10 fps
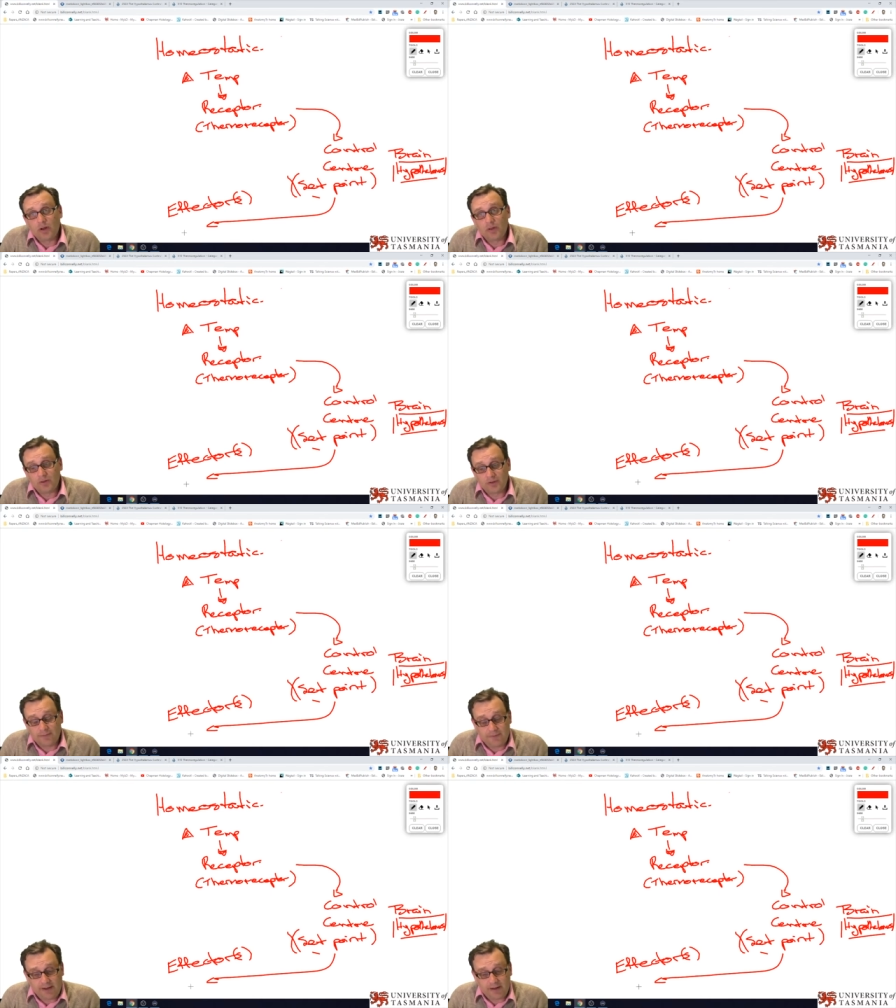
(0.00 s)
what are
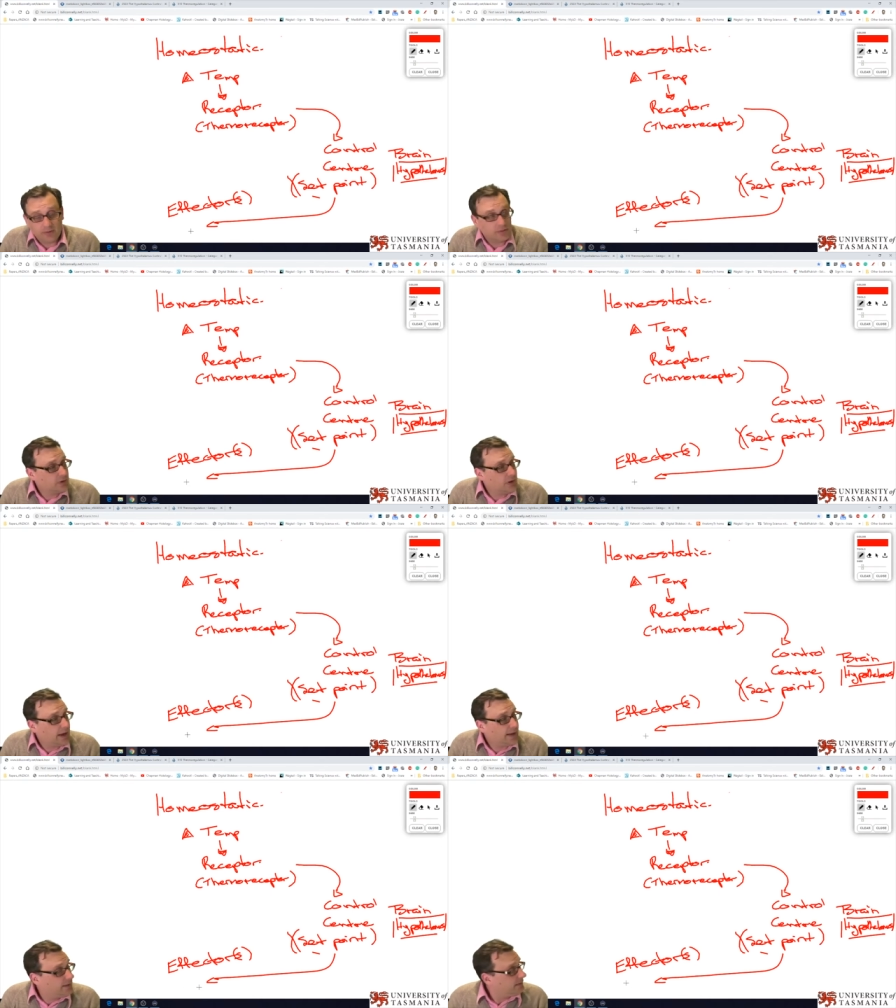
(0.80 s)
those
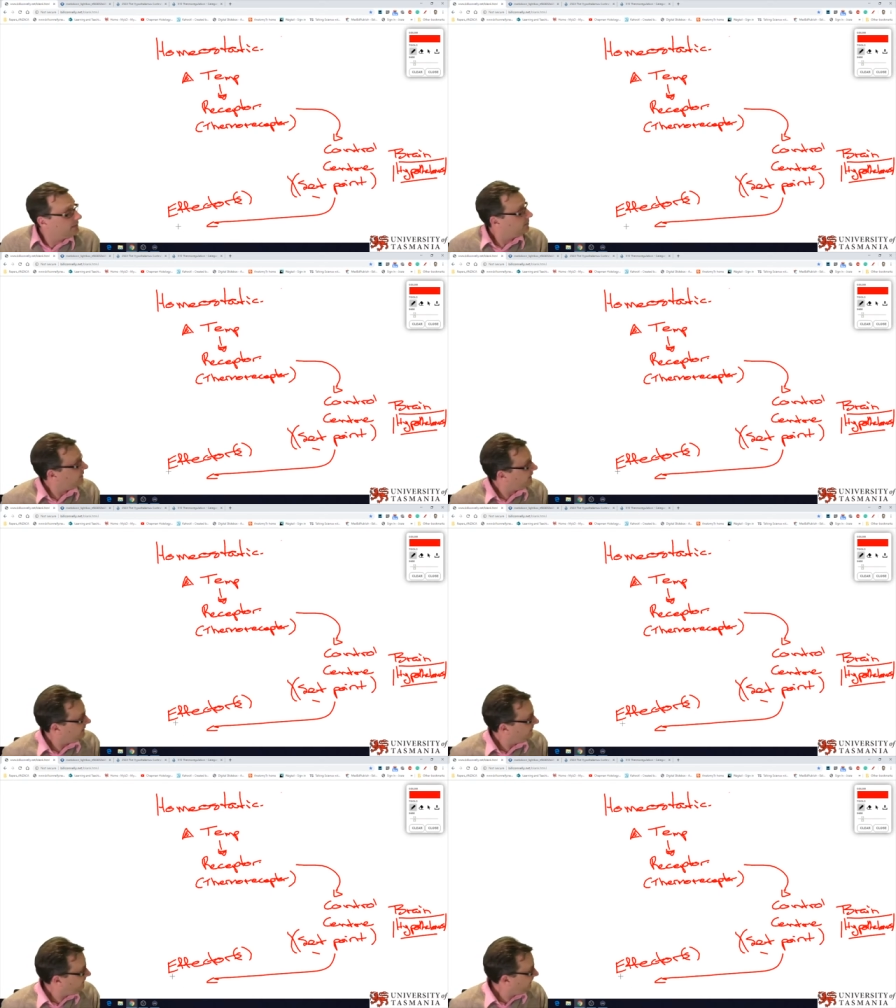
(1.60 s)
effectors likely
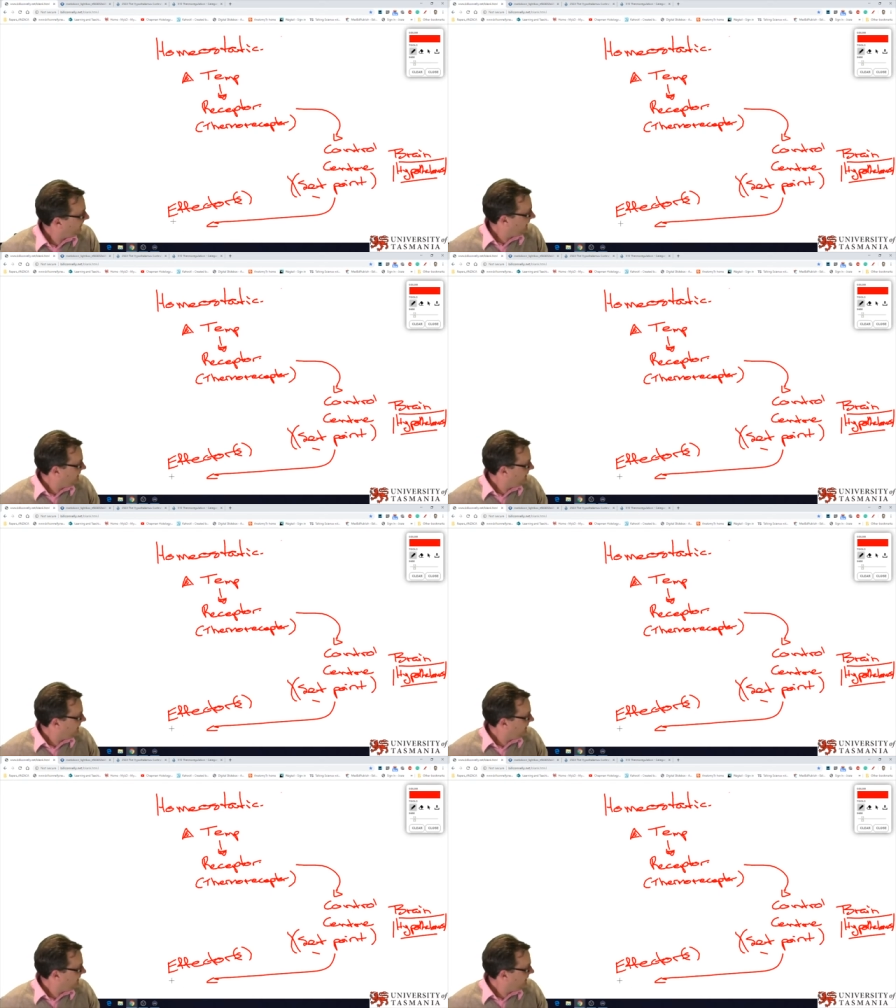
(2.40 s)
to be?